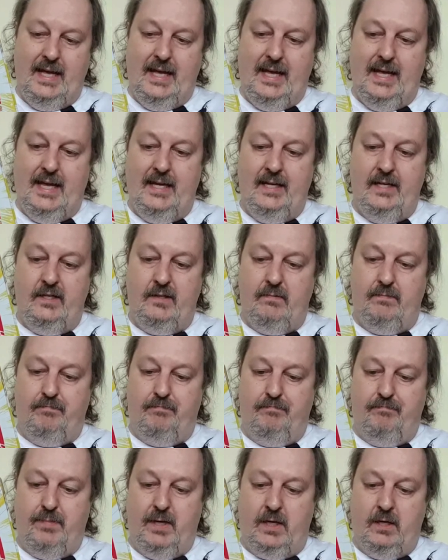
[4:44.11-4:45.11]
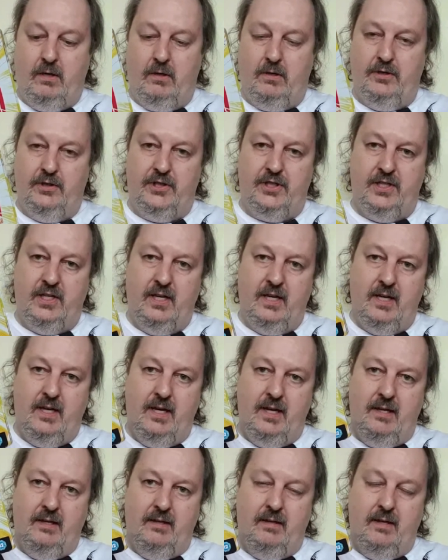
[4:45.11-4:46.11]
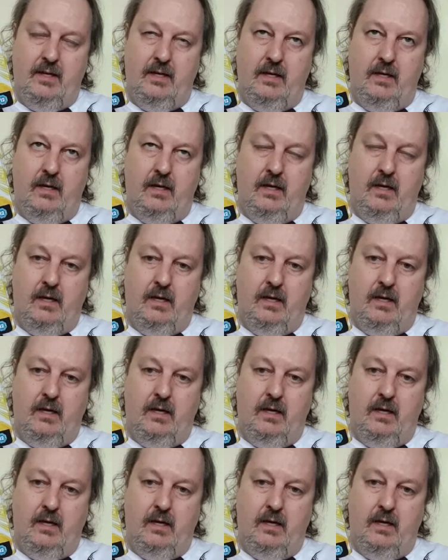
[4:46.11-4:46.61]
is because the